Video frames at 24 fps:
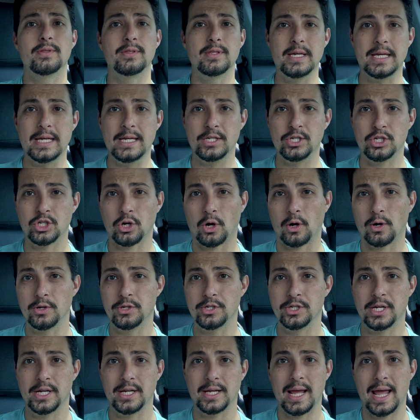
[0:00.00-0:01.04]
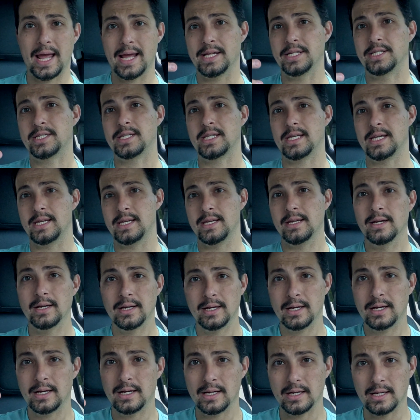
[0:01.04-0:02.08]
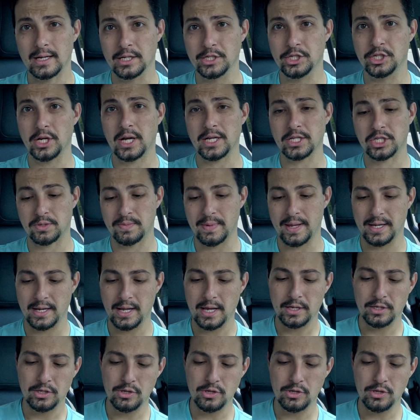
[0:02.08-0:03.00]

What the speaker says: the charging AC adjustment.